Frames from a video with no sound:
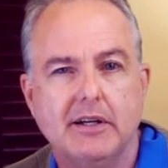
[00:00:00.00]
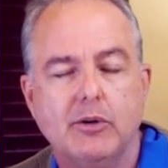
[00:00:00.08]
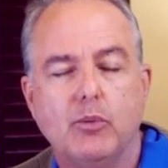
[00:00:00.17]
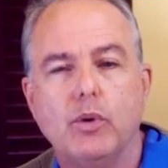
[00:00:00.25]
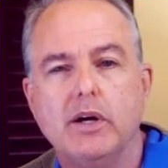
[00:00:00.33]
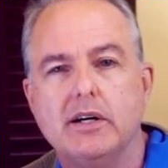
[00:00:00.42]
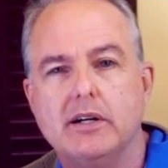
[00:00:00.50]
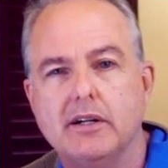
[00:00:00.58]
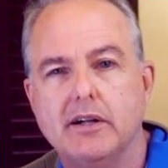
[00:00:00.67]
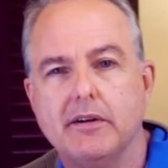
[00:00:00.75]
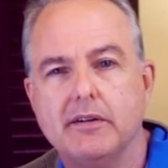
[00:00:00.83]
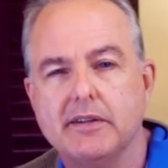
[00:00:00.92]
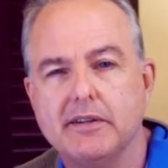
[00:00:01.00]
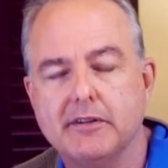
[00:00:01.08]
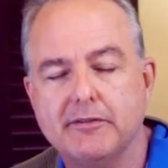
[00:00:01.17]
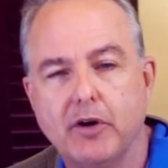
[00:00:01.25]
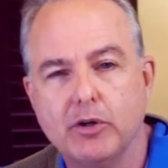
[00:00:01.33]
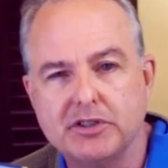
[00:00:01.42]
will the
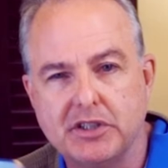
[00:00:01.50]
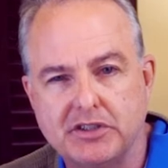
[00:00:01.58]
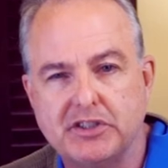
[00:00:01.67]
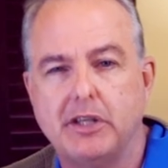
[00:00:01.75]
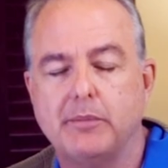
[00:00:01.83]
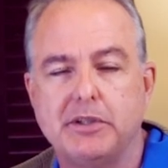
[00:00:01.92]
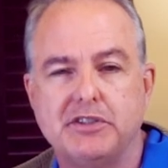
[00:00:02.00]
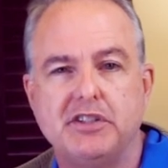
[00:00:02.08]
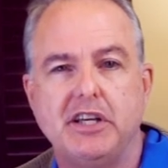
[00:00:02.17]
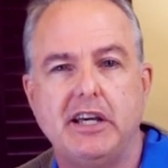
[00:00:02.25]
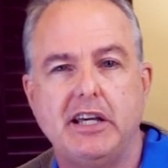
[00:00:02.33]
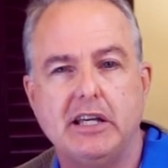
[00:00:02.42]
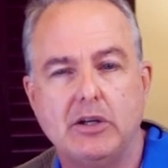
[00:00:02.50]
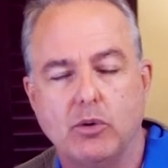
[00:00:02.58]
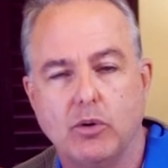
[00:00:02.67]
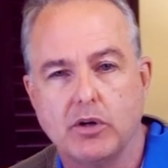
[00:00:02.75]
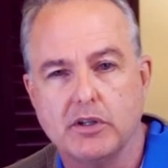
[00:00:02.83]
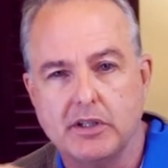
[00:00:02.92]
folks at CNBC
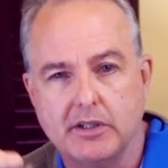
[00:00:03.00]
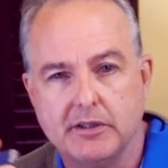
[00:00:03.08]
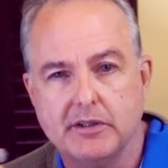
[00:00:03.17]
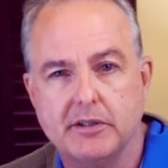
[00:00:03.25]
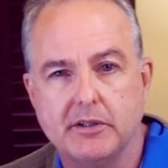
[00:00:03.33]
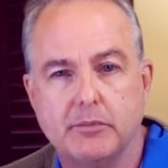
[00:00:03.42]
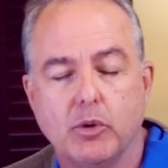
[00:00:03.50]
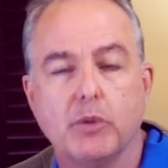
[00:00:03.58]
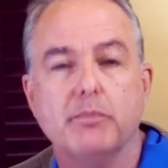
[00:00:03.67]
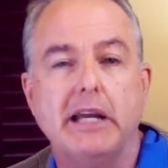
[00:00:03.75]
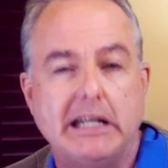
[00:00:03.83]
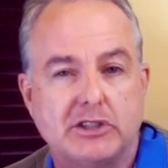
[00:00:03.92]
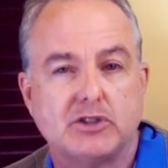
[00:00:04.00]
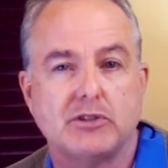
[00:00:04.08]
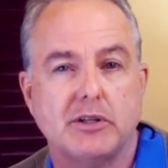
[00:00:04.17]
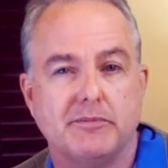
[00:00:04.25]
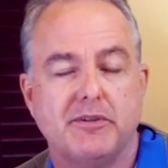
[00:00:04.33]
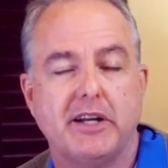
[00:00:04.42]
or the more
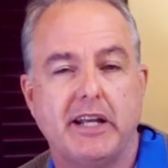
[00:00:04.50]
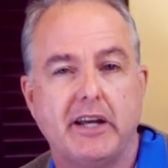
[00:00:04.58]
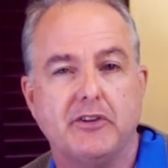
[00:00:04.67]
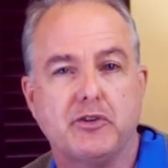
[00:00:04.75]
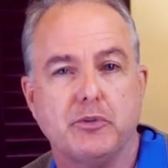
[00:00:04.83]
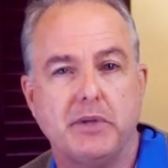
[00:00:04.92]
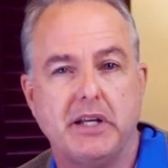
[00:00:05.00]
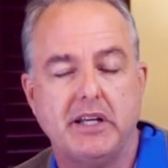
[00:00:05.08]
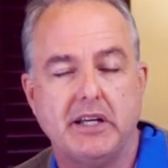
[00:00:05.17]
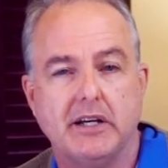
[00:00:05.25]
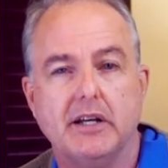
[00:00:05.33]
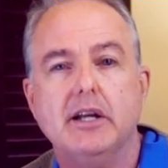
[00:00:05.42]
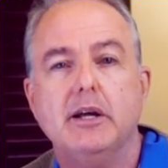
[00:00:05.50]
mainstream financial media